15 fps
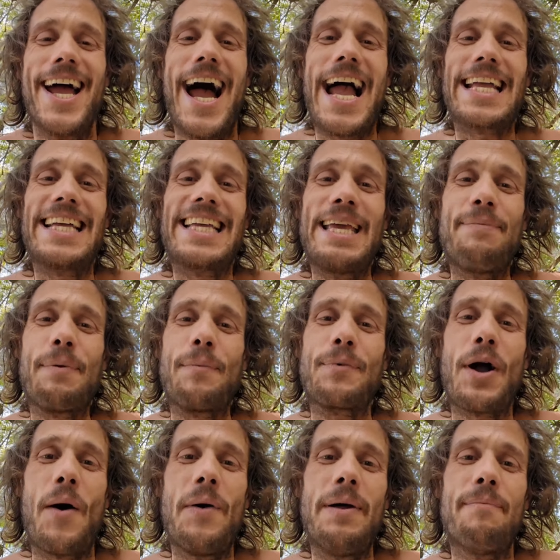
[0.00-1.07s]
I can keep them
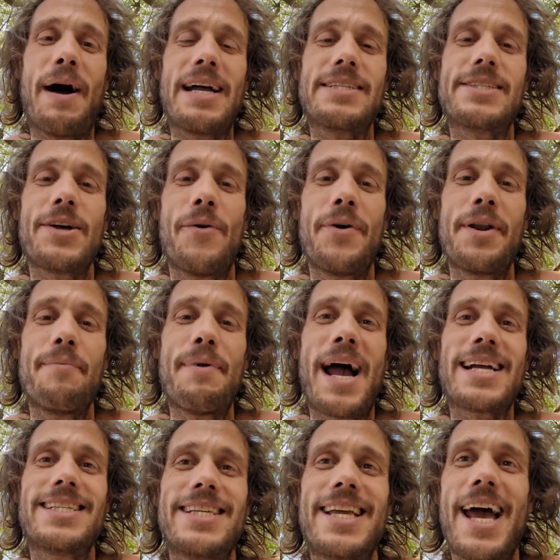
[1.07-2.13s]
going by sewing them
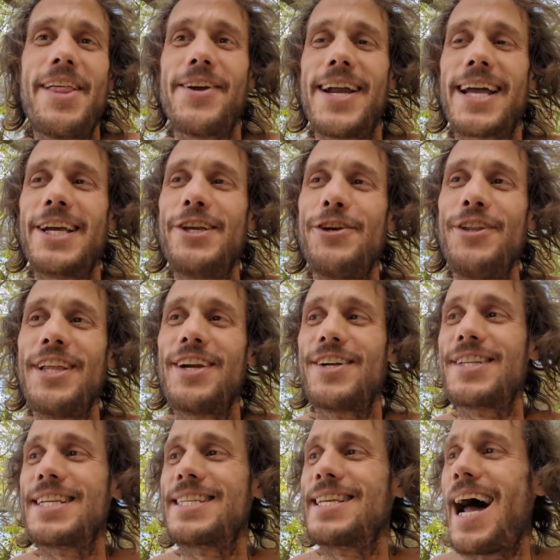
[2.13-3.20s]
back together, and I can do little
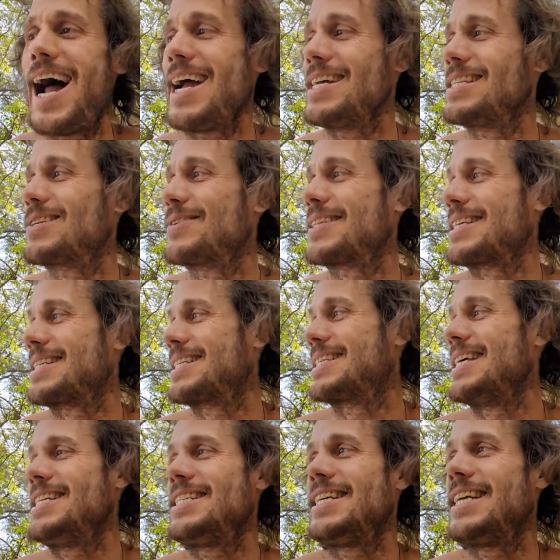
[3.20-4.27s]
designs with the
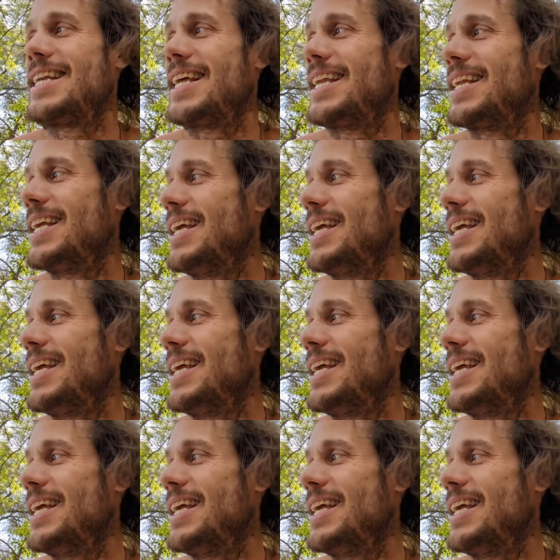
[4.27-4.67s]
stitching and